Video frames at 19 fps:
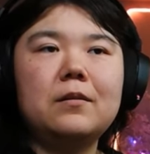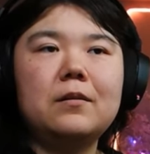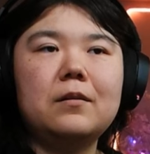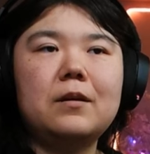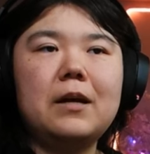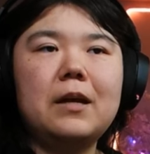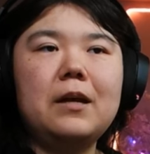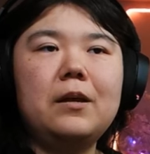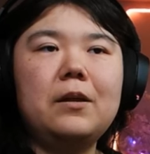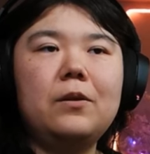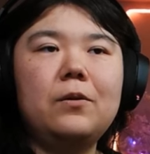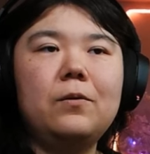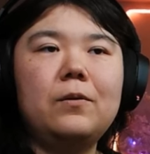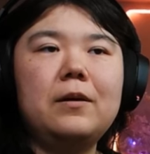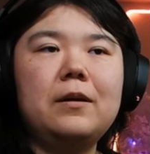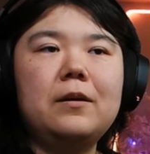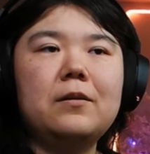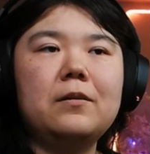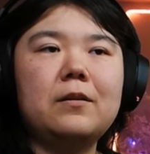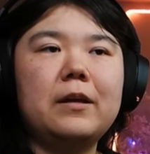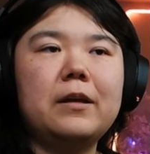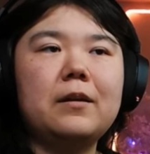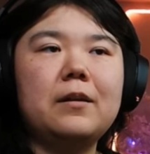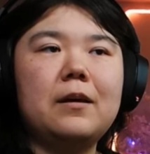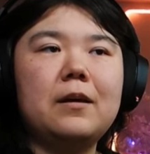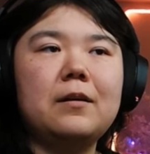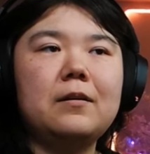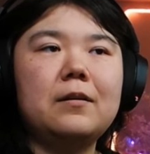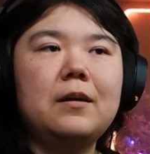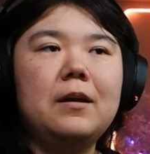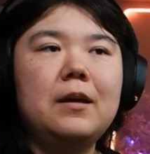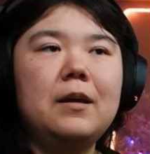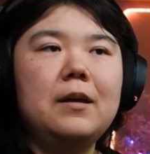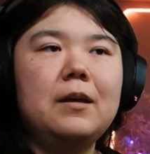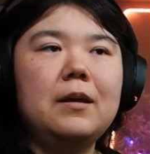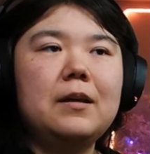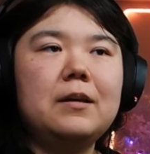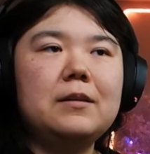Kind of annoyed or like not...
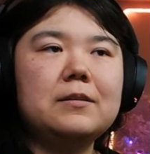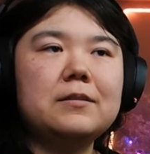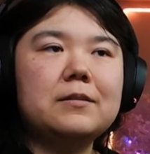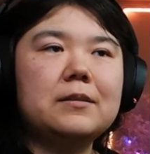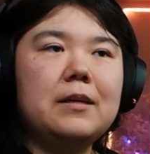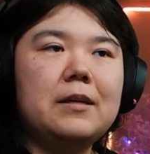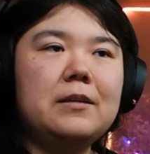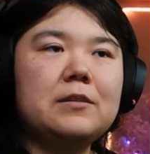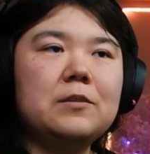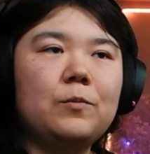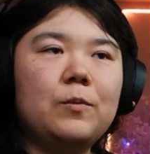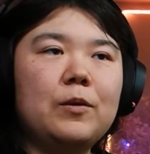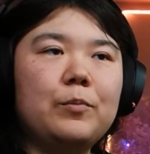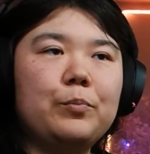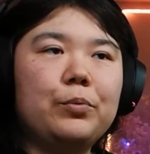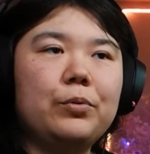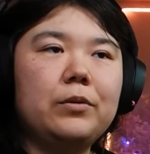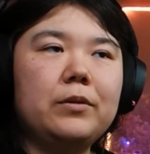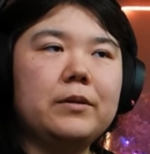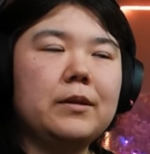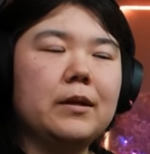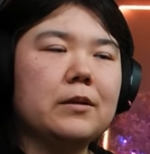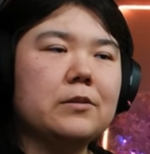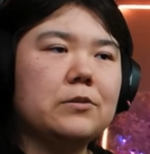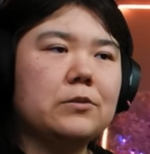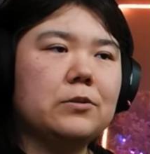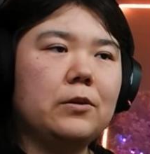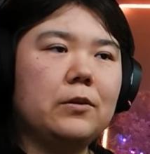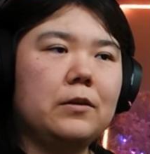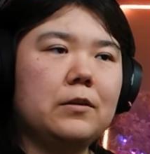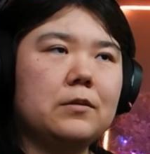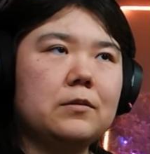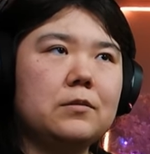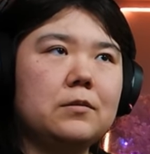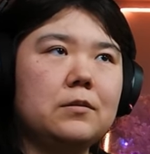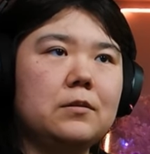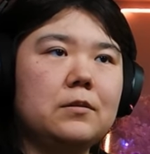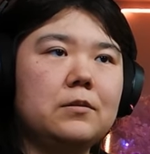And he's the one pulling on
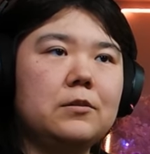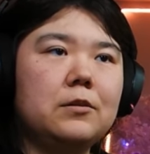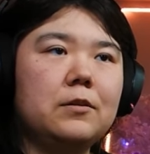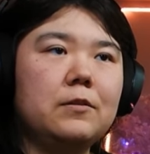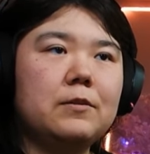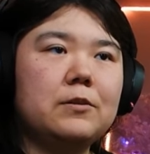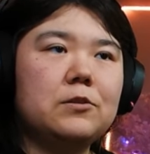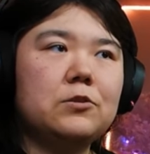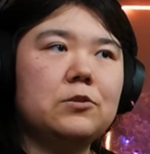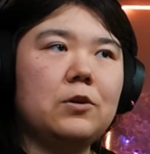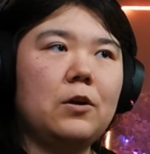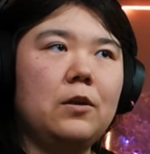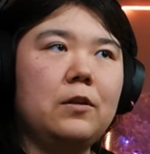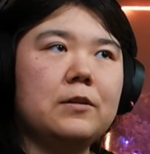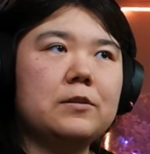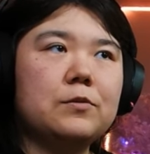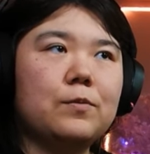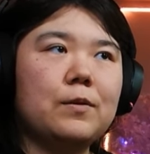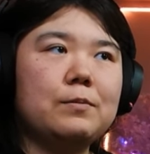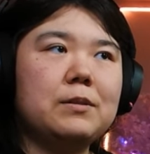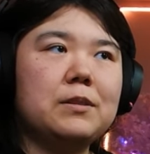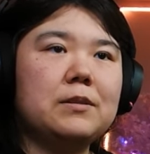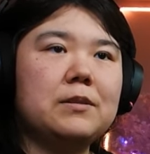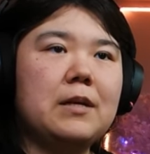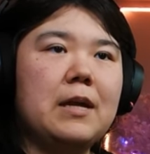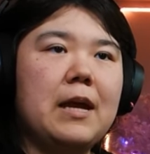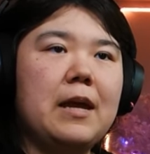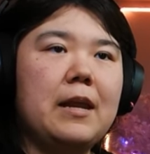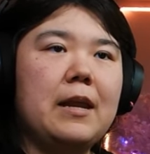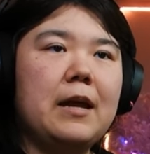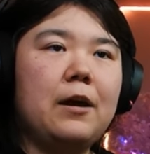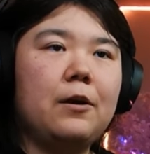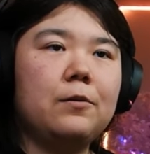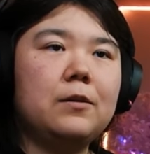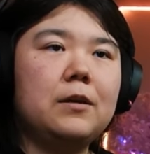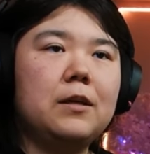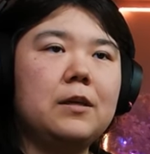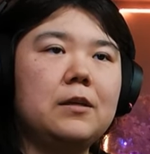Stolas. So when Stolas rips his hand
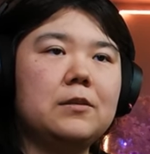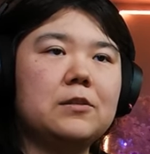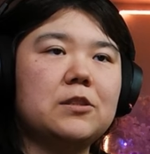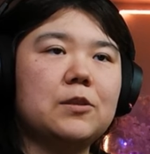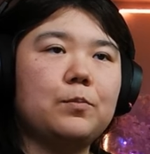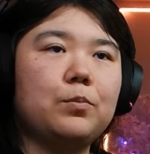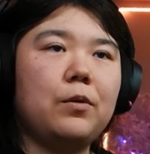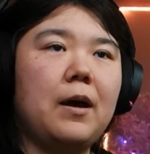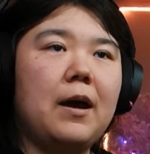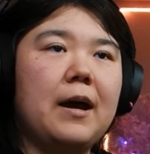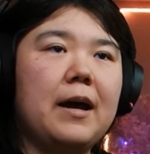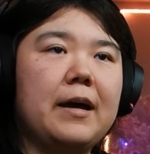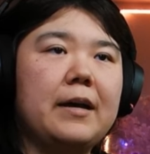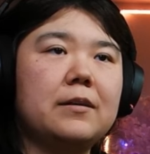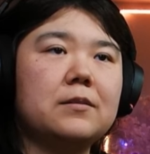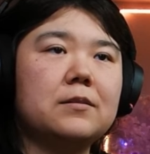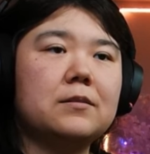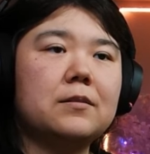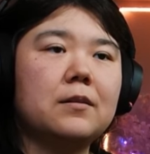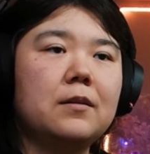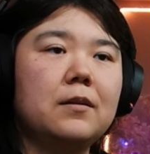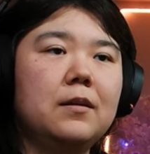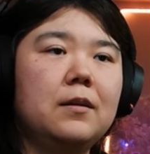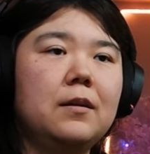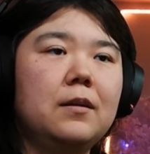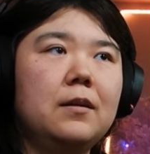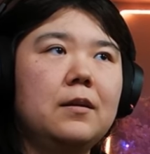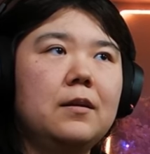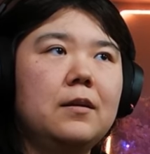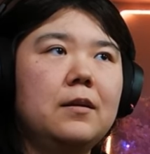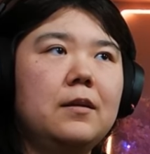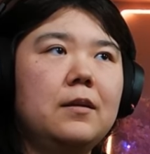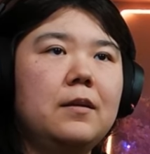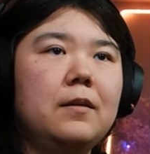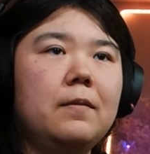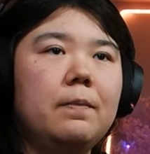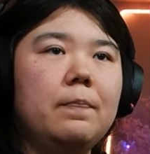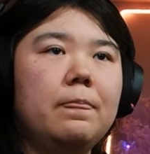out, he's surprised.
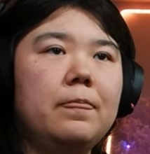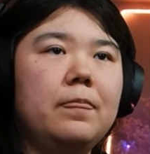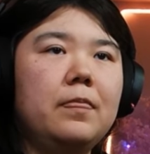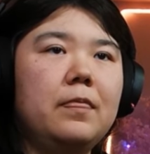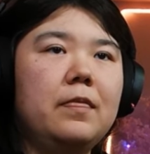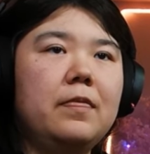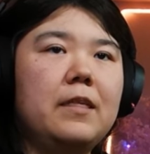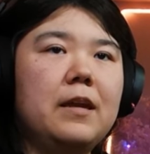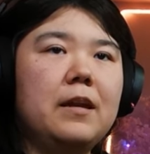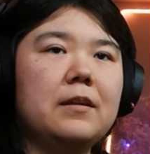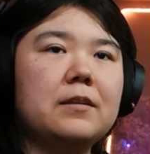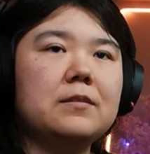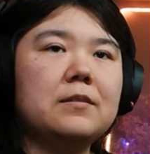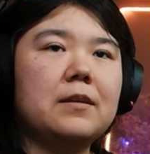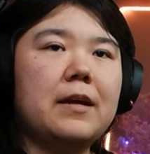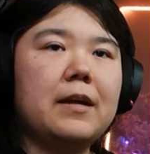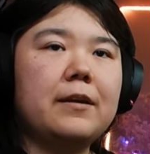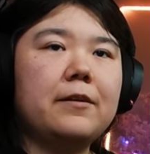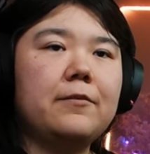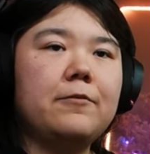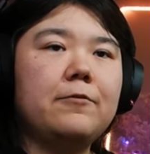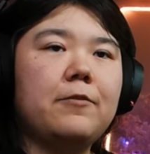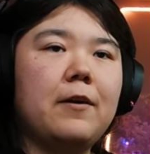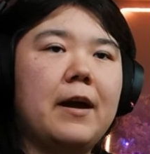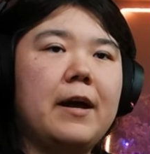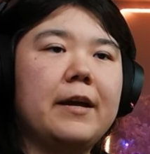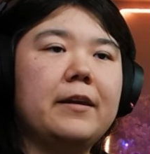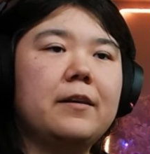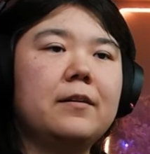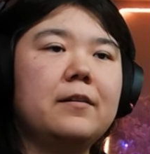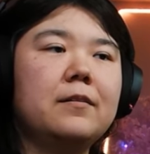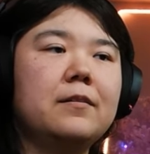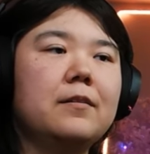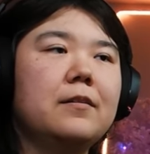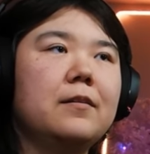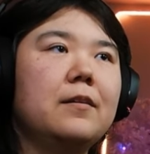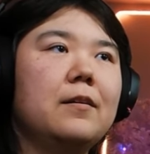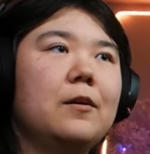Then it's like, fine.
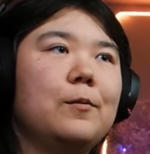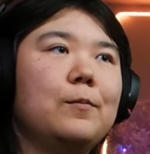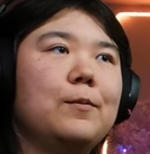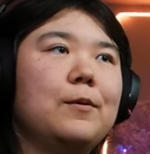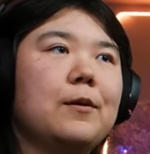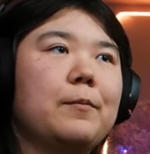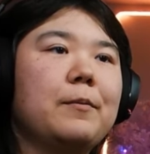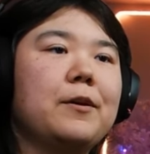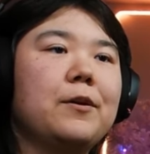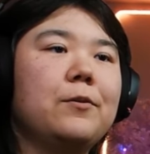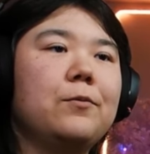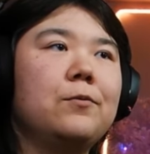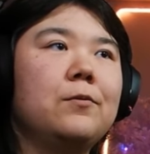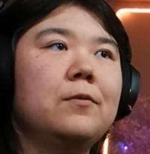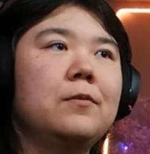I'll be on my own.